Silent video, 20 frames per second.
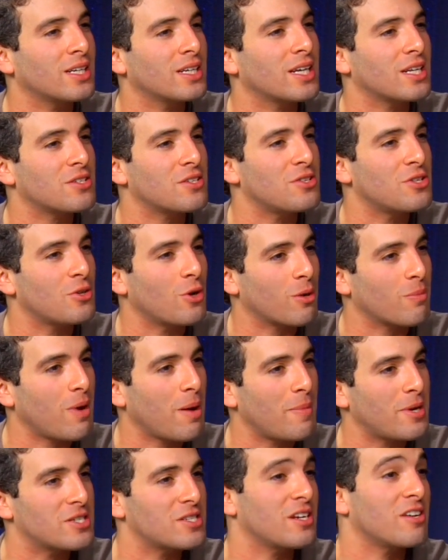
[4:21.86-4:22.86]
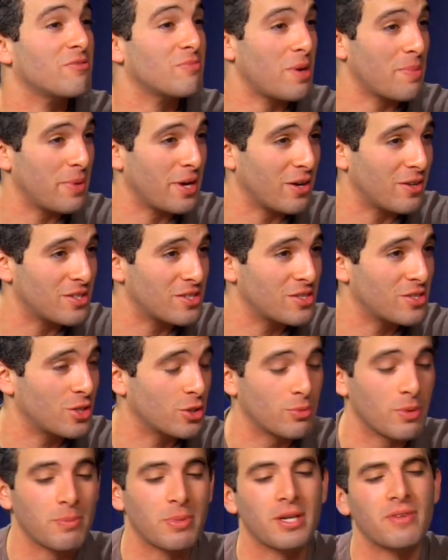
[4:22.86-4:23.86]
didn't get to New York by myself. My parents
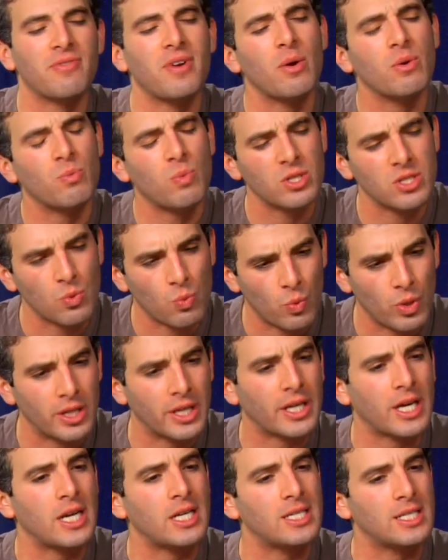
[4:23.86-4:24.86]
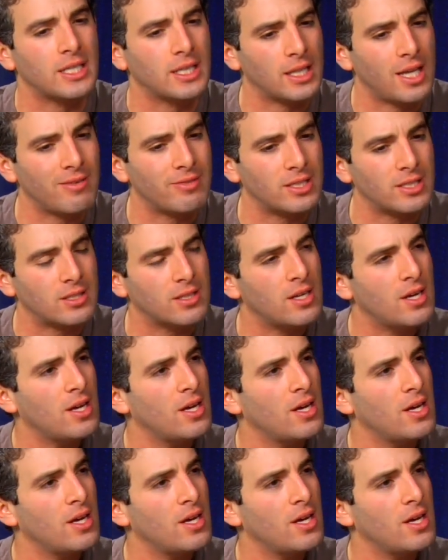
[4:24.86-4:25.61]
took me, but if I wasn't willing and I didn't love it,